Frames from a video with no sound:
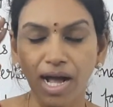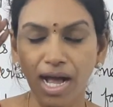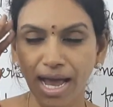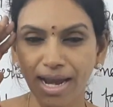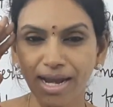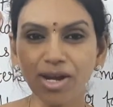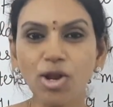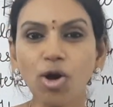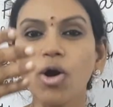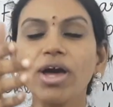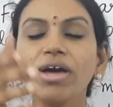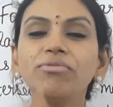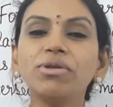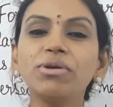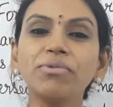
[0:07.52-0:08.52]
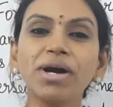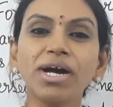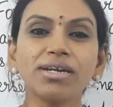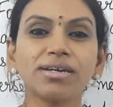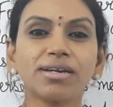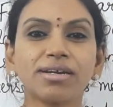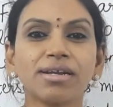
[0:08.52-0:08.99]
Hello
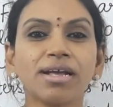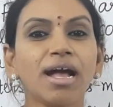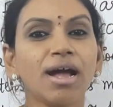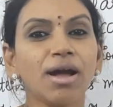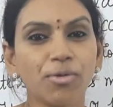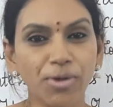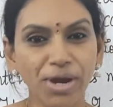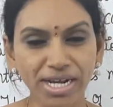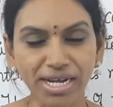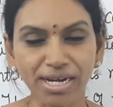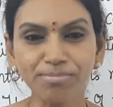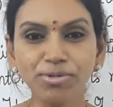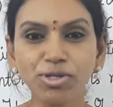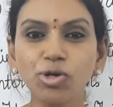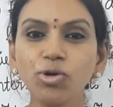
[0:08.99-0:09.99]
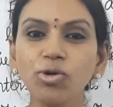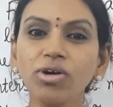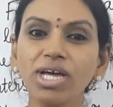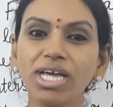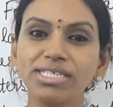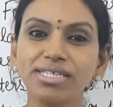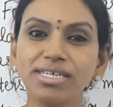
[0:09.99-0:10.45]
everyone, welcome to
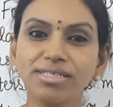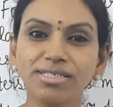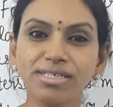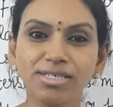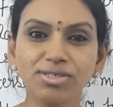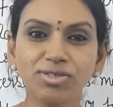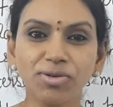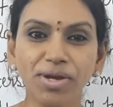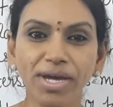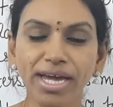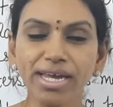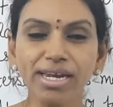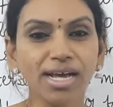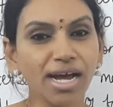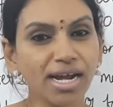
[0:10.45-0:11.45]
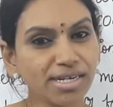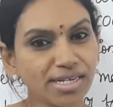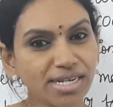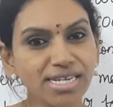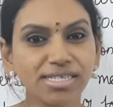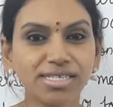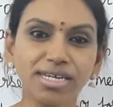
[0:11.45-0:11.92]
SS Educare
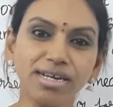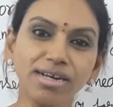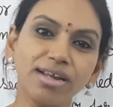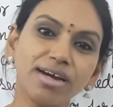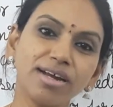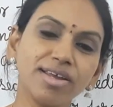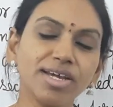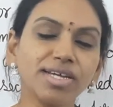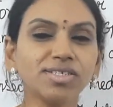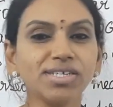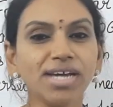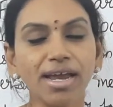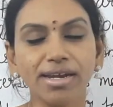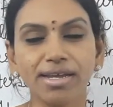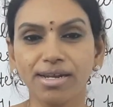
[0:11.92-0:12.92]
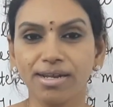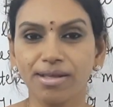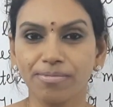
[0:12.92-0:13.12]
Teaching Learning channel.